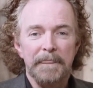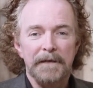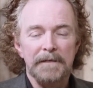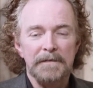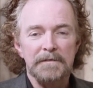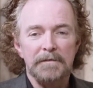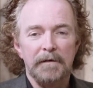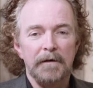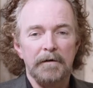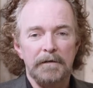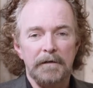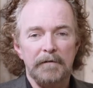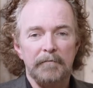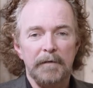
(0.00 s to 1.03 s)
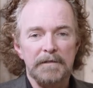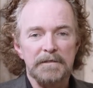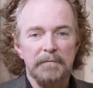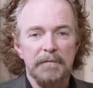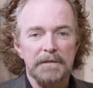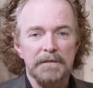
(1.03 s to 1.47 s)
And so I did a
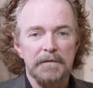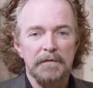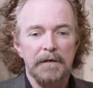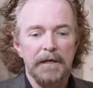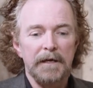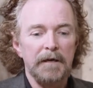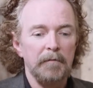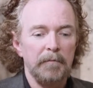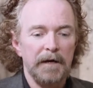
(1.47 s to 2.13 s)
semester, and I came